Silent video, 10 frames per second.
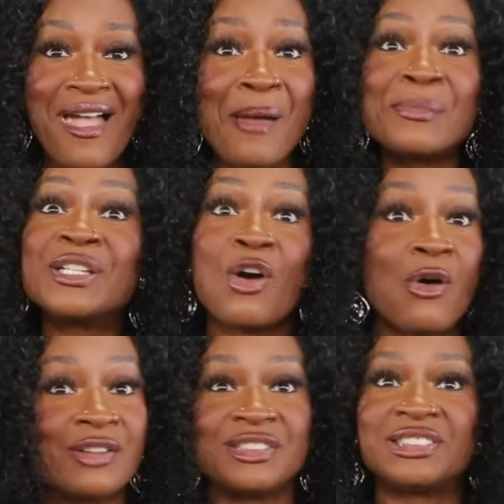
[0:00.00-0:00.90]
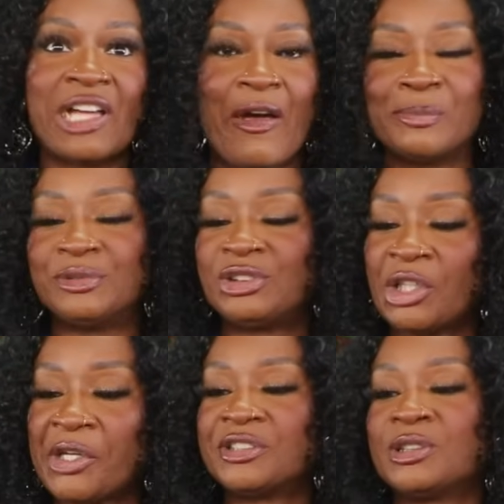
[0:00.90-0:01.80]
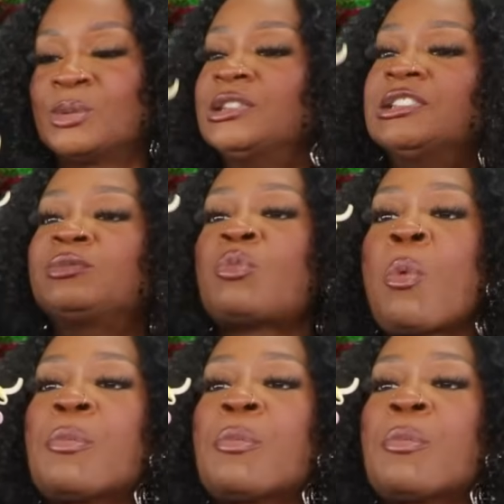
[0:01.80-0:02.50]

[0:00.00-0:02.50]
I mean all the time. Jeez Louise.